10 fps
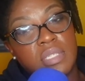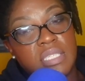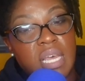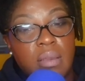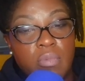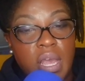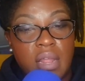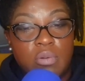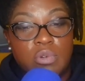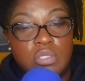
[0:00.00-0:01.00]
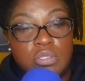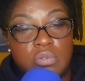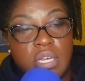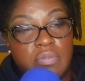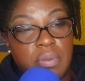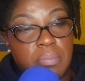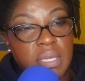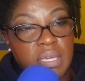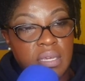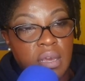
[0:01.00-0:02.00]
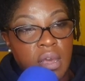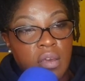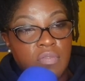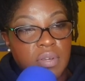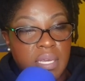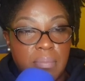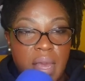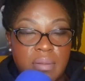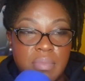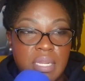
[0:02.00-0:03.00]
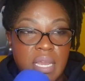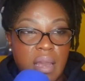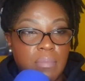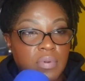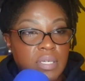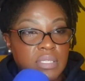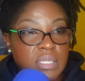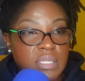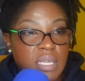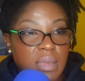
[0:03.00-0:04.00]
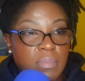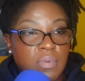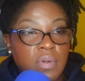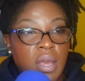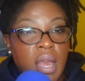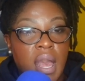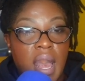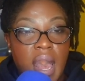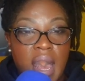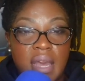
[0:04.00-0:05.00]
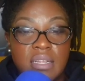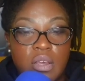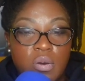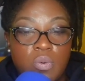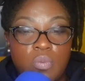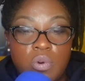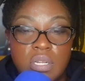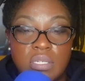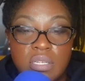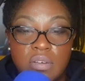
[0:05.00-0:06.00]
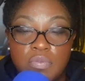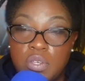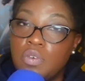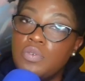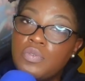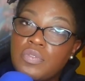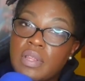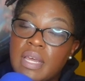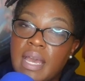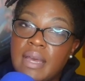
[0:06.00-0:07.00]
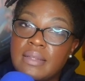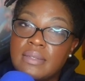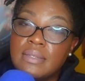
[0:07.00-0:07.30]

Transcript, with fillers: The same way I don't want you loving me for the amount of money I bring to the table, I don't want to love you for that.